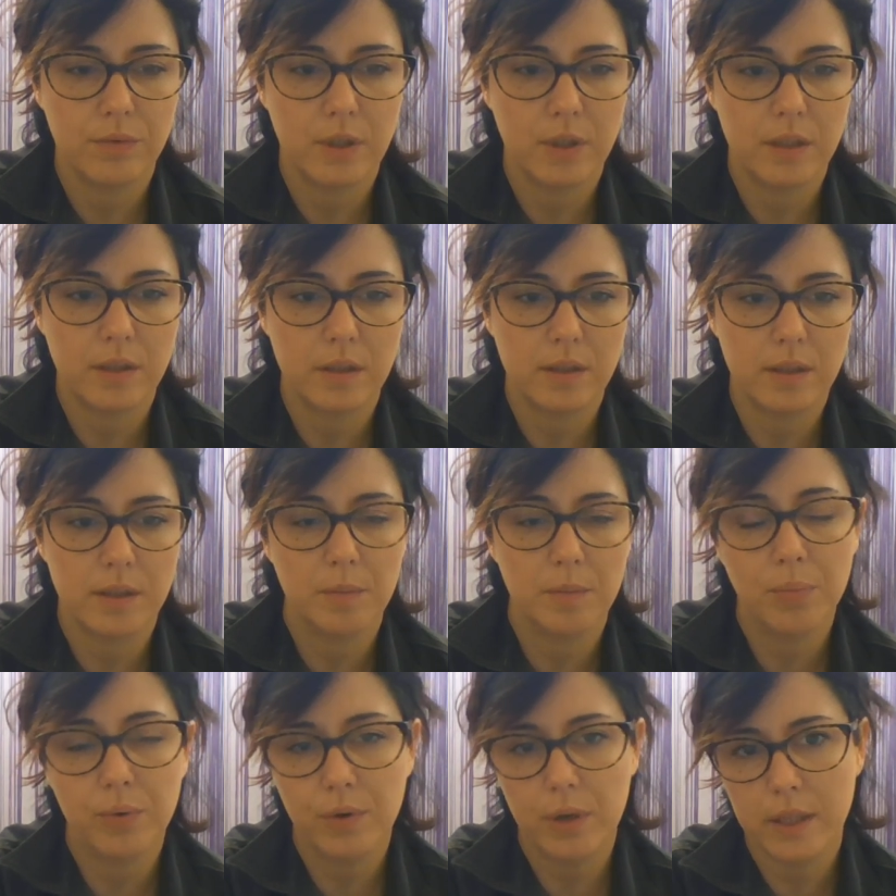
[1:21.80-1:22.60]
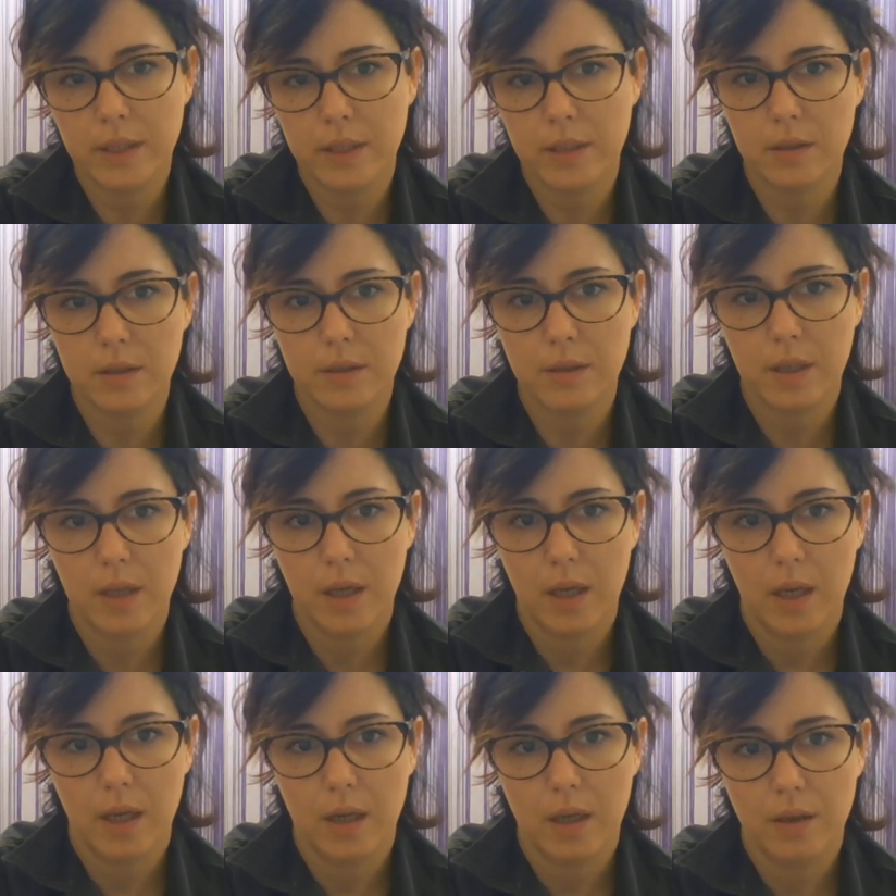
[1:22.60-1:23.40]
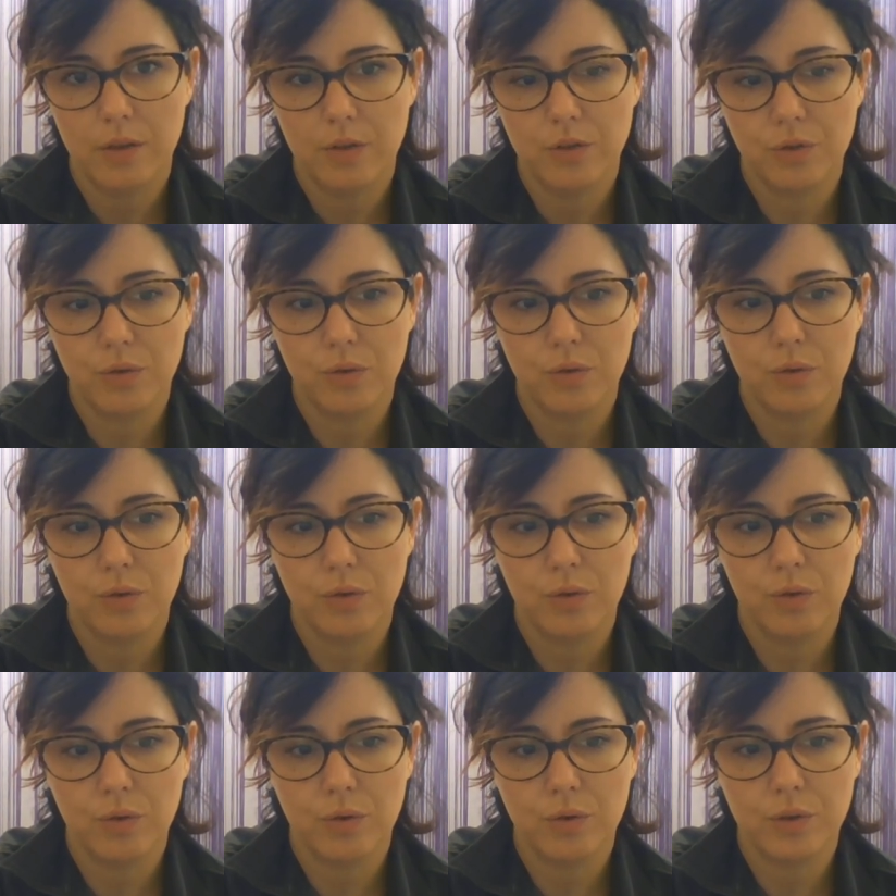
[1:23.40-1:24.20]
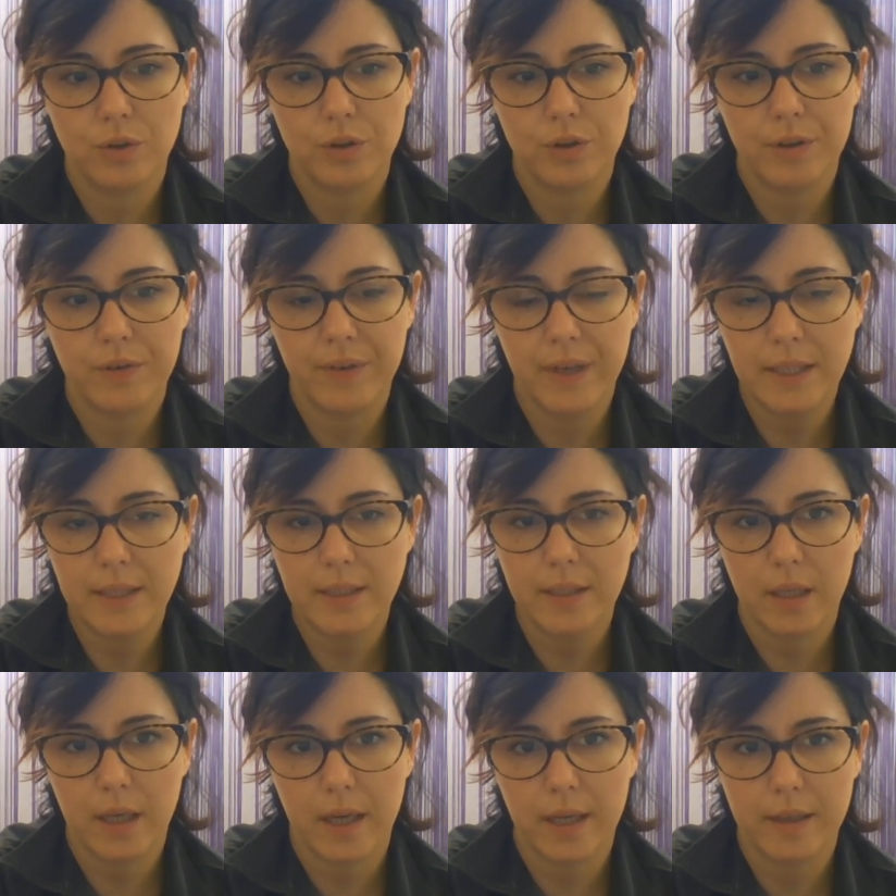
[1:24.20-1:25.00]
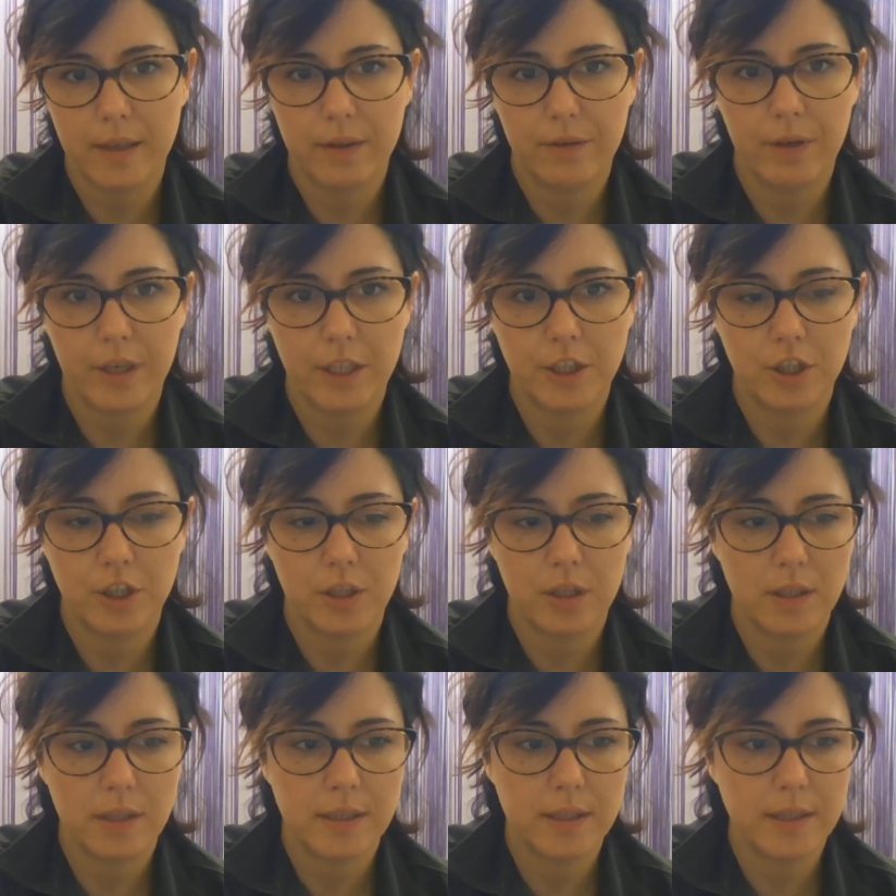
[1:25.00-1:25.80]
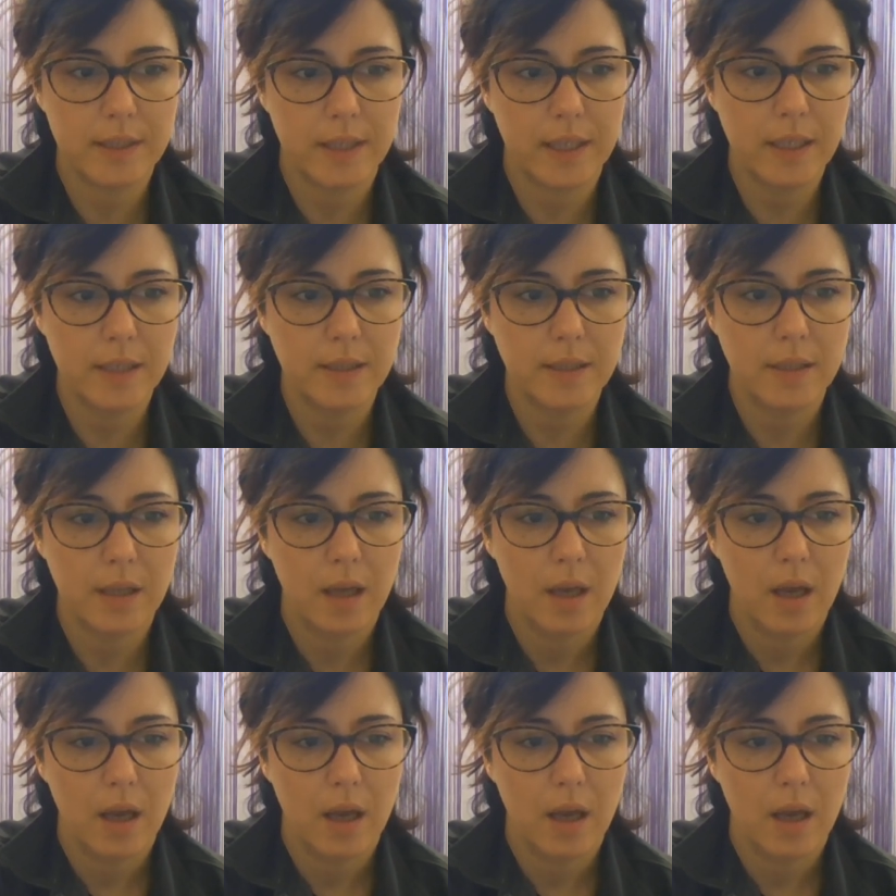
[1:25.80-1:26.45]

it is important to investigate the regional seas